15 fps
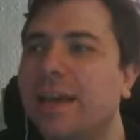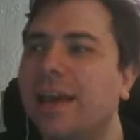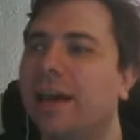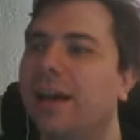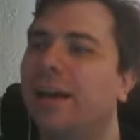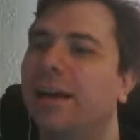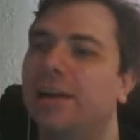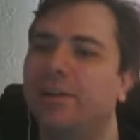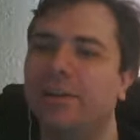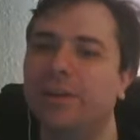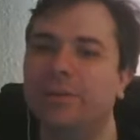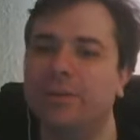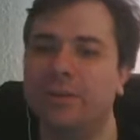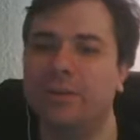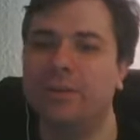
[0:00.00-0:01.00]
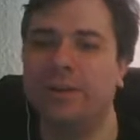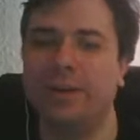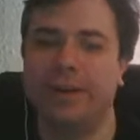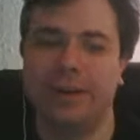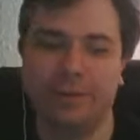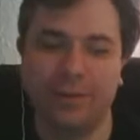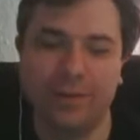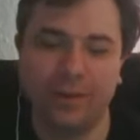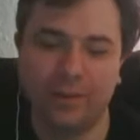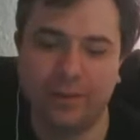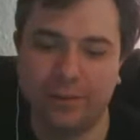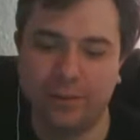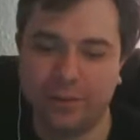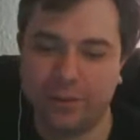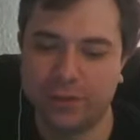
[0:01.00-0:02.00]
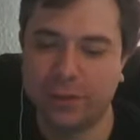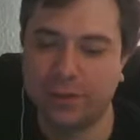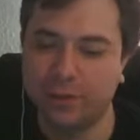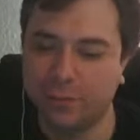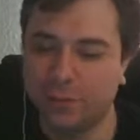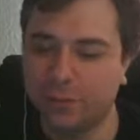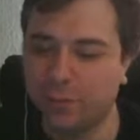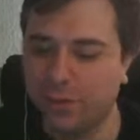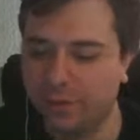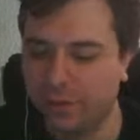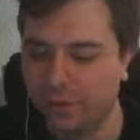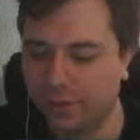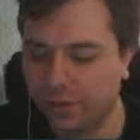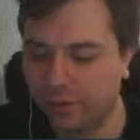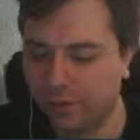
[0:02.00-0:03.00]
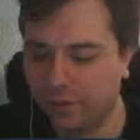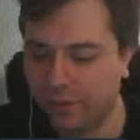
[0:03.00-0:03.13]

yeah, I agree with you that I think the sculpt wasn't